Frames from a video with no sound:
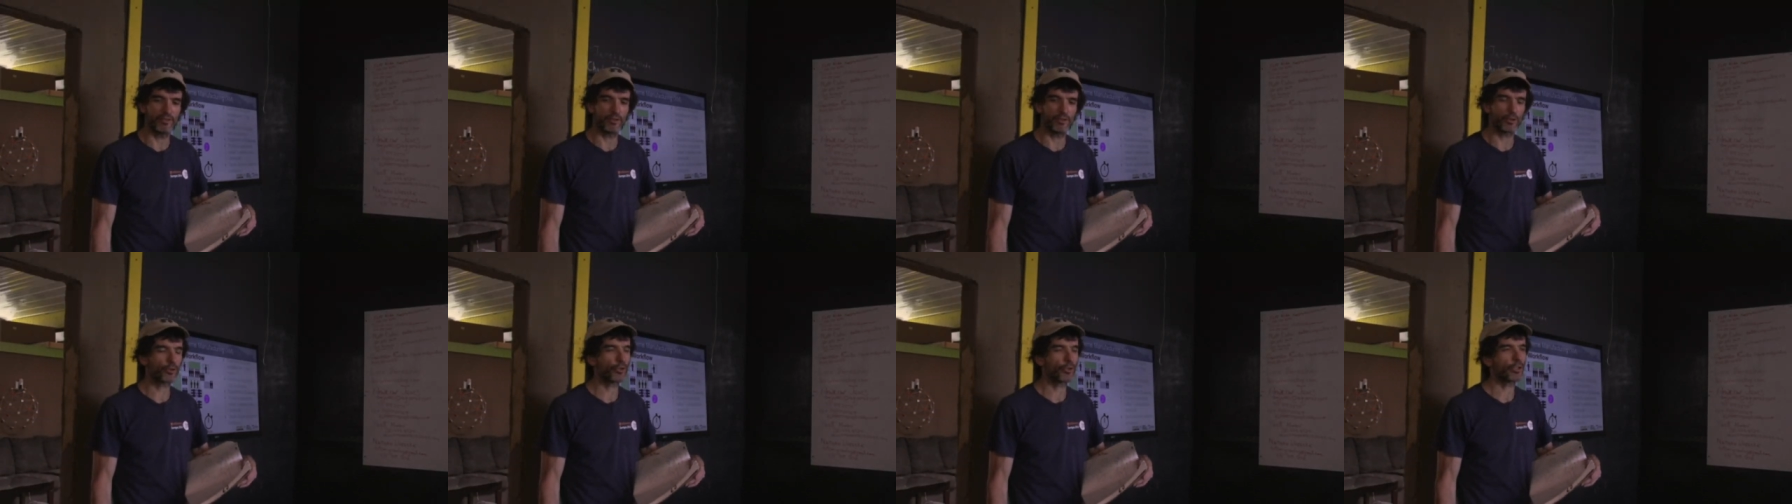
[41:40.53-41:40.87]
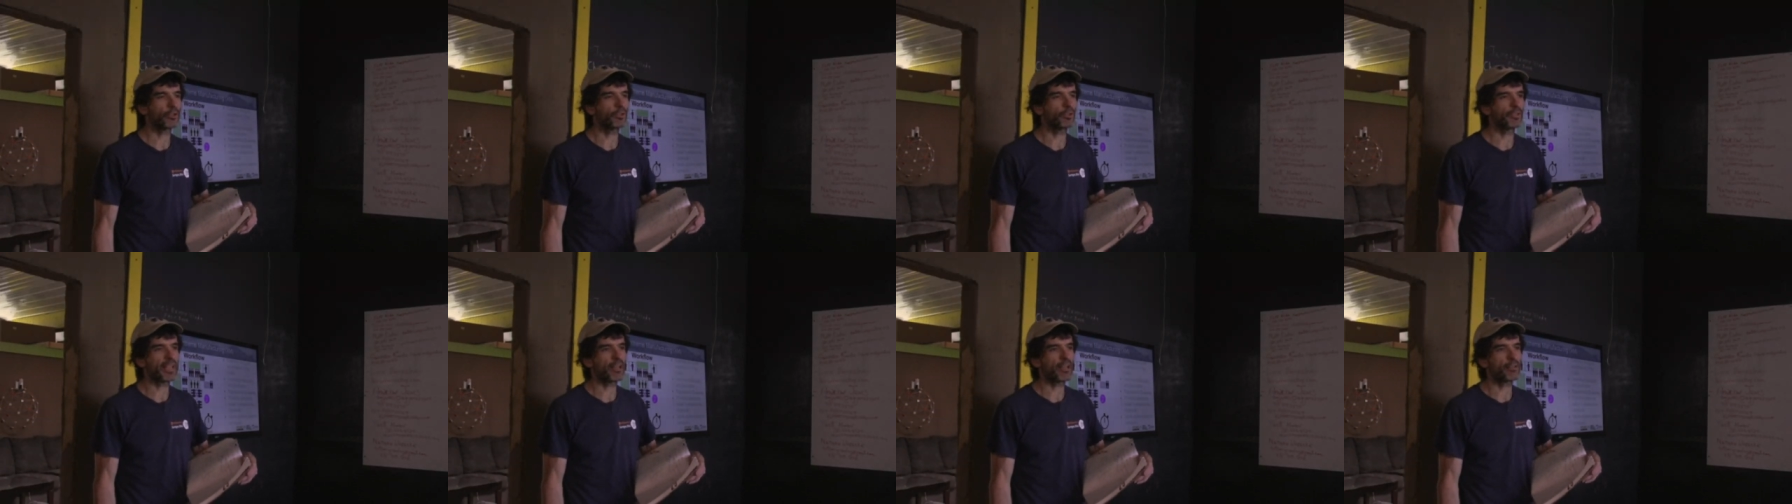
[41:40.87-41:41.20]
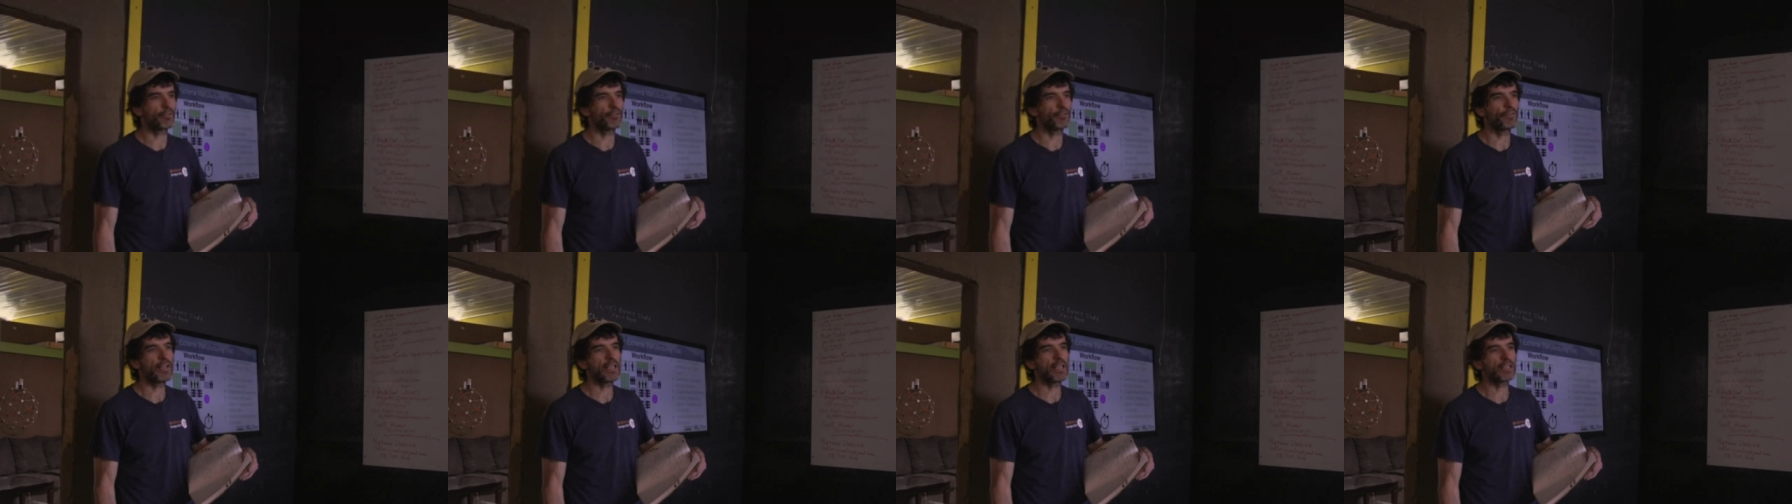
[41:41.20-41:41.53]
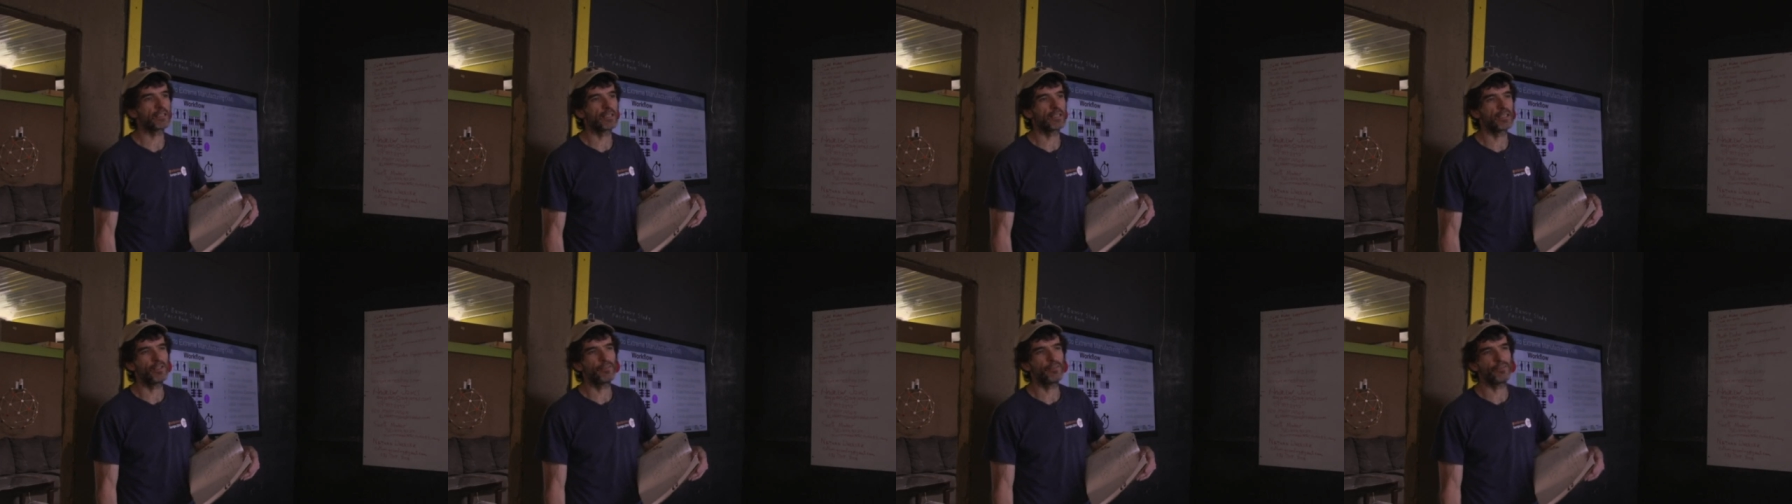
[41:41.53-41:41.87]
the trickle-down
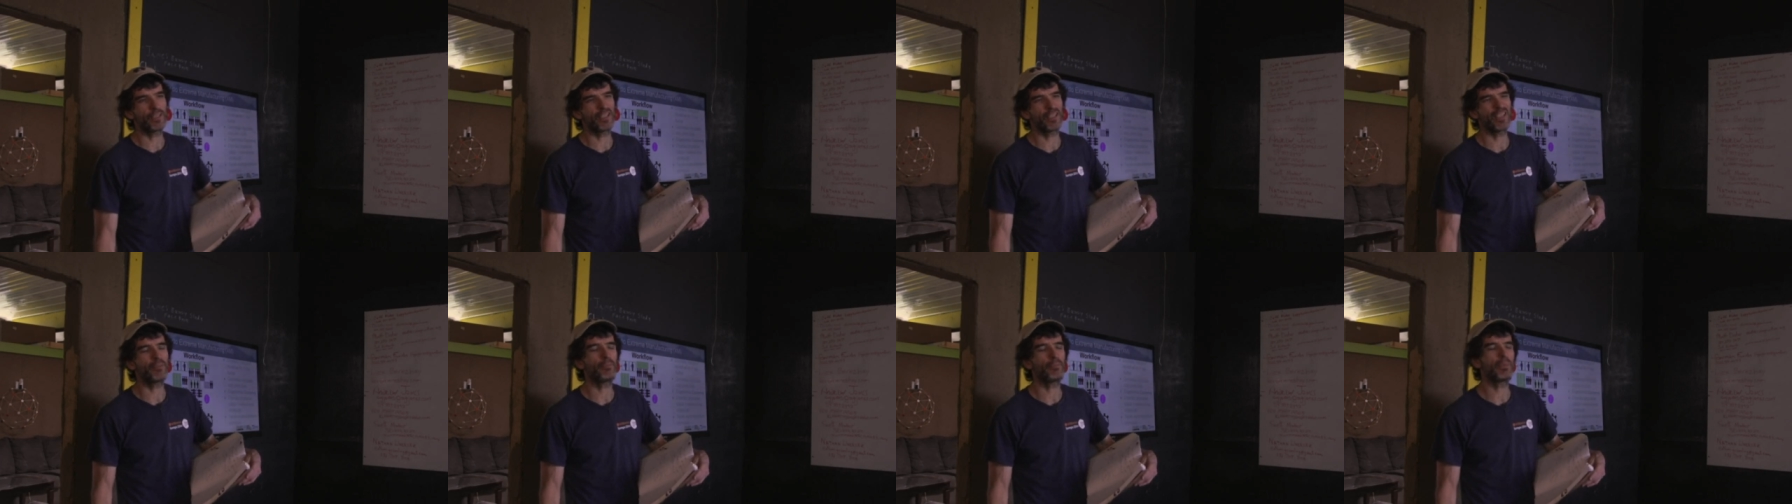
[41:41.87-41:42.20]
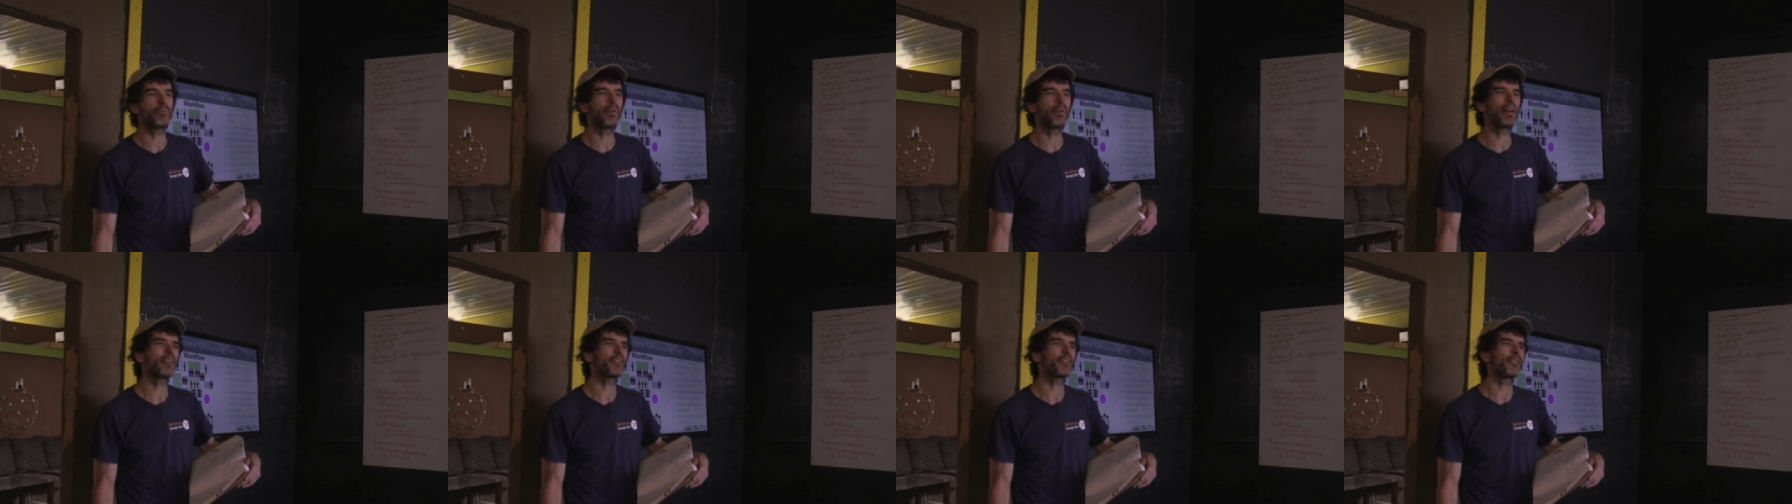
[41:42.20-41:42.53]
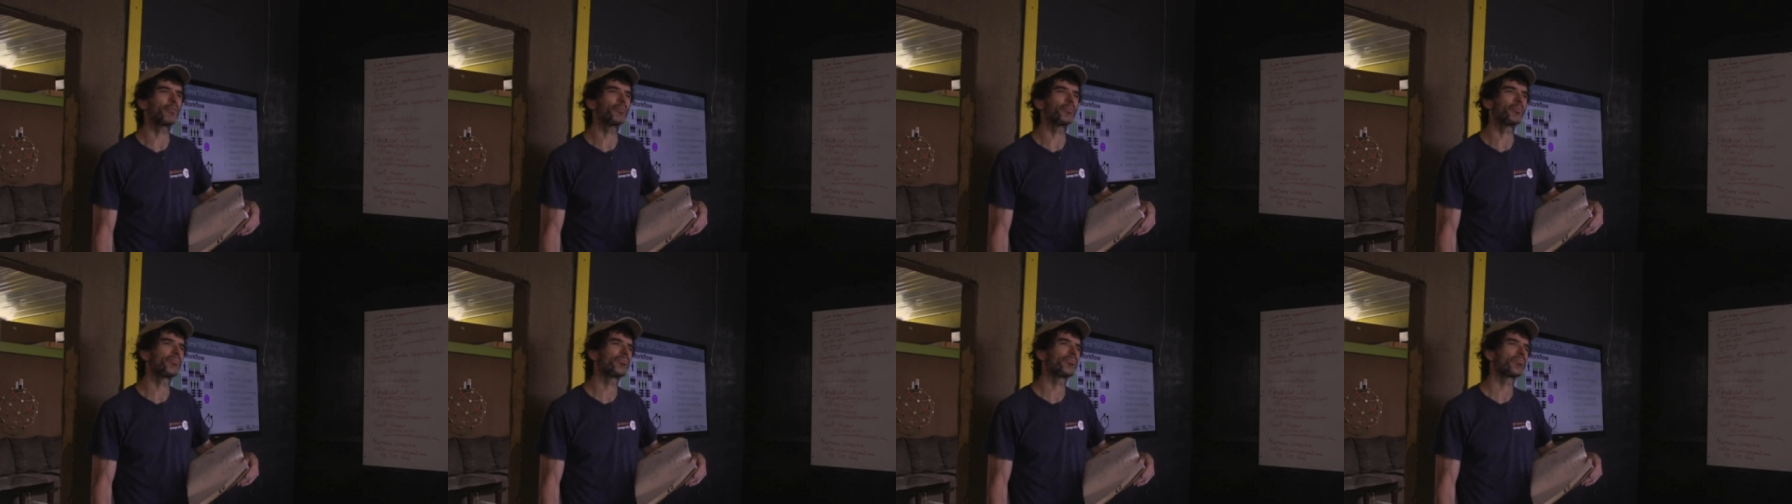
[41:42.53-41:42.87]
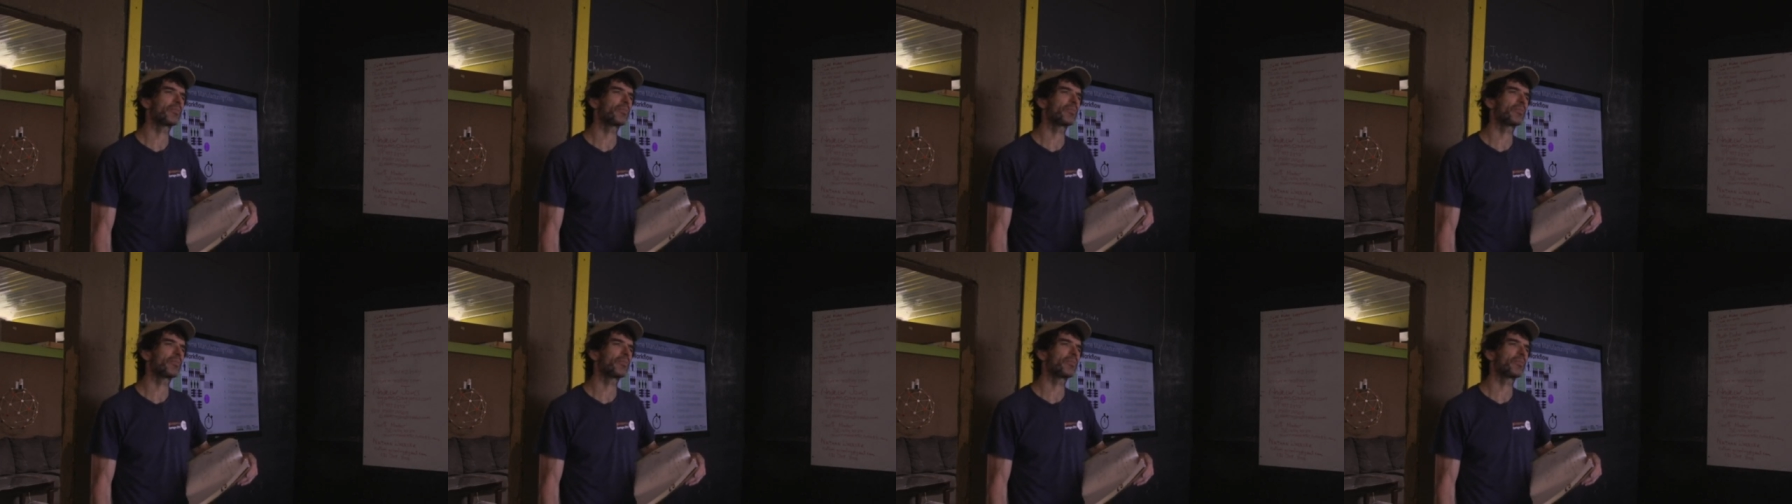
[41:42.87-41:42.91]
effect if it can be better?